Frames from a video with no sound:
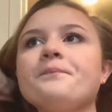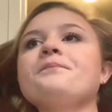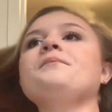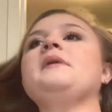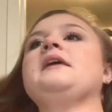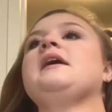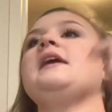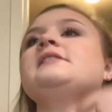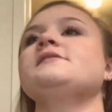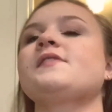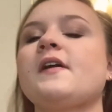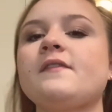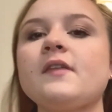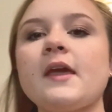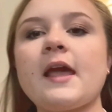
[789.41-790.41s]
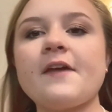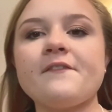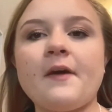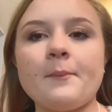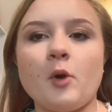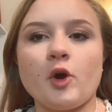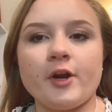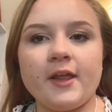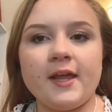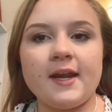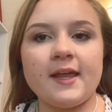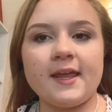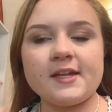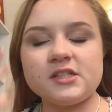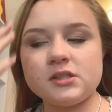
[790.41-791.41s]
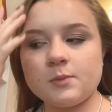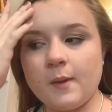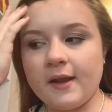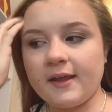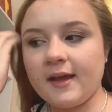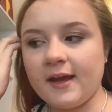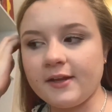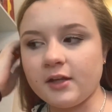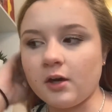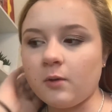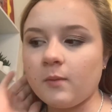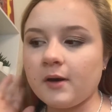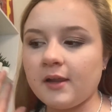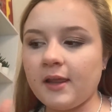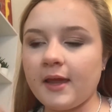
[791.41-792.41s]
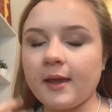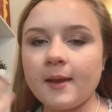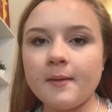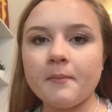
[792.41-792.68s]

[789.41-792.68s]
because if I feel like if I'm already gonna get sweaty, I don't want to like